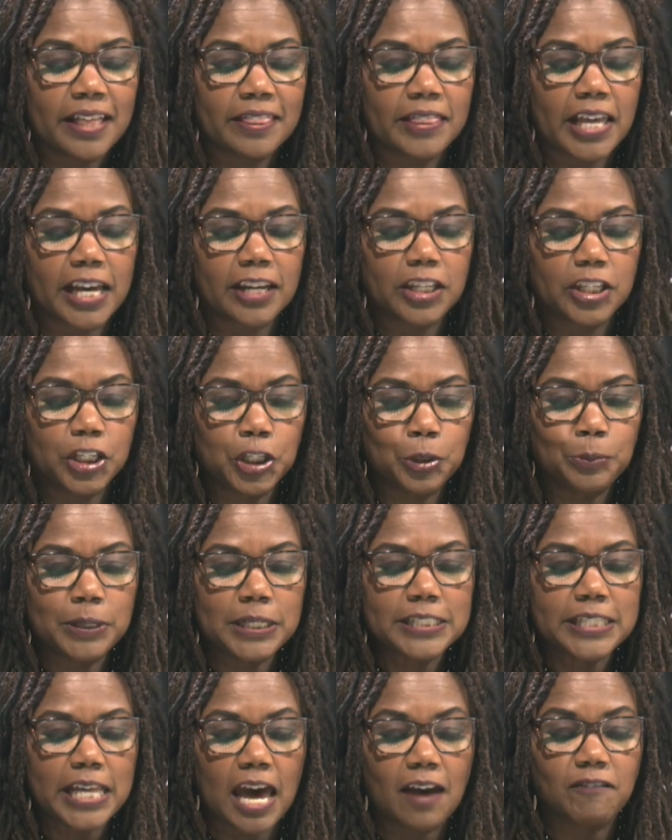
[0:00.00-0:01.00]
that
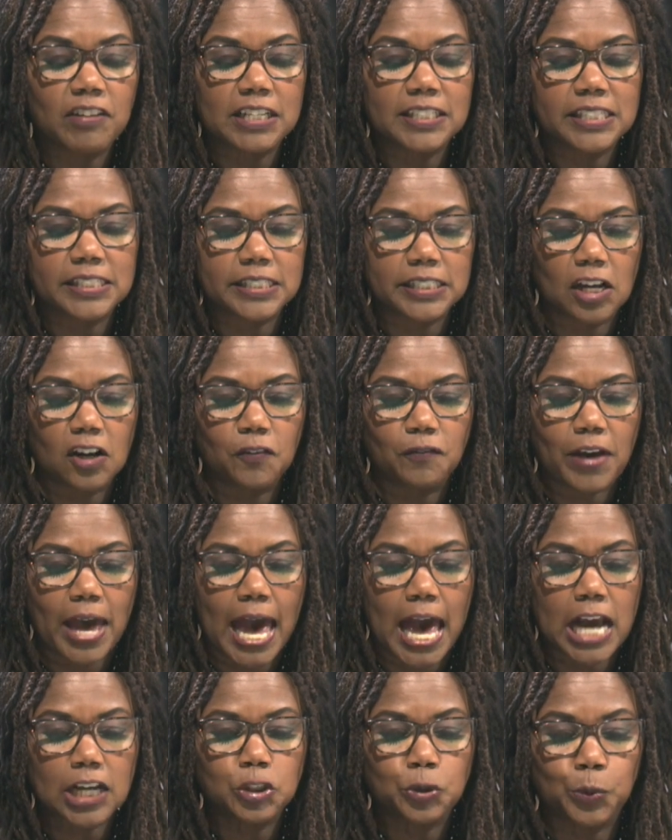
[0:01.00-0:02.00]
humans have a self
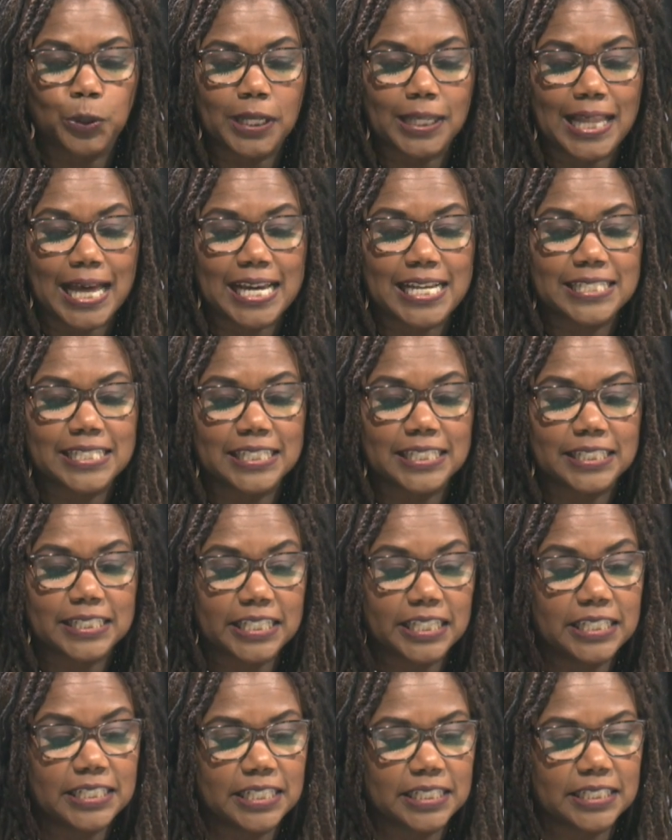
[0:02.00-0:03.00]
actualizing
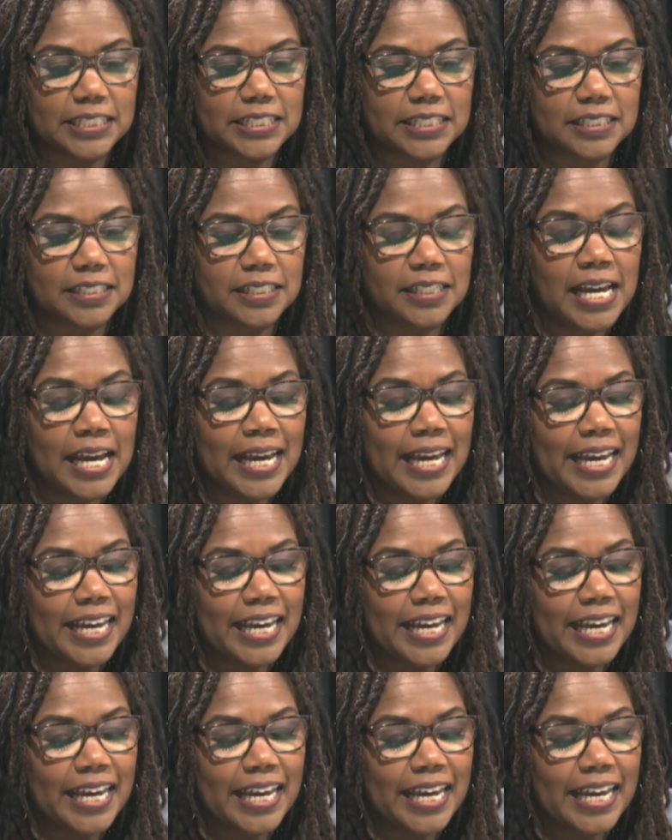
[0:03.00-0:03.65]
tendency,